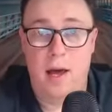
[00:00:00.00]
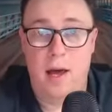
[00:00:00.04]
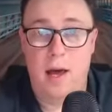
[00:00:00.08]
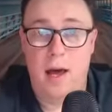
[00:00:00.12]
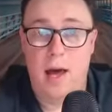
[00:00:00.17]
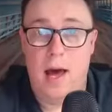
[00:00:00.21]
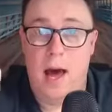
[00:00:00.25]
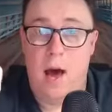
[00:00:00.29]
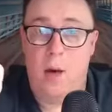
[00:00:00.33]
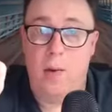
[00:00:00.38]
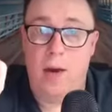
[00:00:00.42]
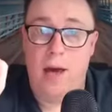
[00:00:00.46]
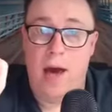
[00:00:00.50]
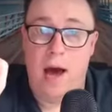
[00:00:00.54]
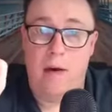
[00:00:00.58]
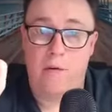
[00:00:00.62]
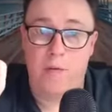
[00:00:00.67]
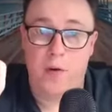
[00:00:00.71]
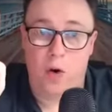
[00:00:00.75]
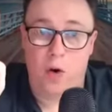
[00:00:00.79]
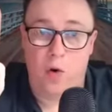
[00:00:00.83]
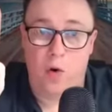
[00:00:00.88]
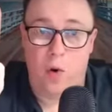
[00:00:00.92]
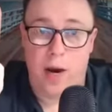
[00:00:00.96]
And we have to
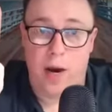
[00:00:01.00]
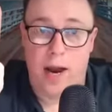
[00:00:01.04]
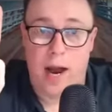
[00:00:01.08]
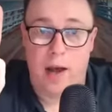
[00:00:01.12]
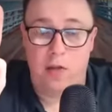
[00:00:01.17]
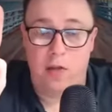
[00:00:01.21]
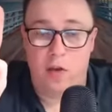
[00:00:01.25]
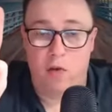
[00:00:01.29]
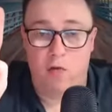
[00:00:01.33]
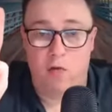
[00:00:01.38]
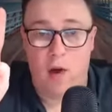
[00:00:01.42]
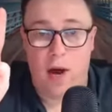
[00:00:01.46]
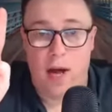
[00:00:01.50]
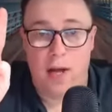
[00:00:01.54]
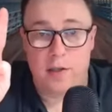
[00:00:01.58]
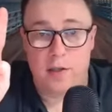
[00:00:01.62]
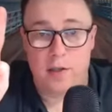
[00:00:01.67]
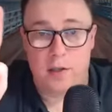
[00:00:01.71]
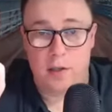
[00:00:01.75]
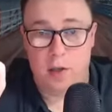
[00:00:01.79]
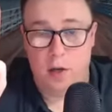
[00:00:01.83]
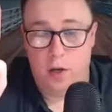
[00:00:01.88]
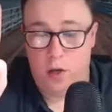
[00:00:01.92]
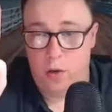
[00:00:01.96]
create the right
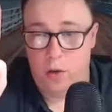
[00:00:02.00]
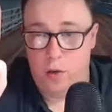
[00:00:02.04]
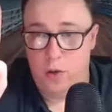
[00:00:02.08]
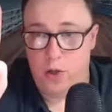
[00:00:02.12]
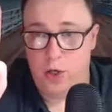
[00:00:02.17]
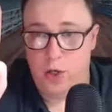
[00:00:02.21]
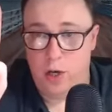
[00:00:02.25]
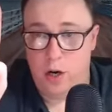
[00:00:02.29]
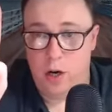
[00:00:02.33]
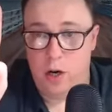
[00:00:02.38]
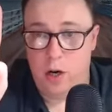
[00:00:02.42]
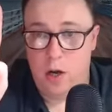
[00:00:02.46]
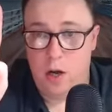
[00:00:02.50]
solution.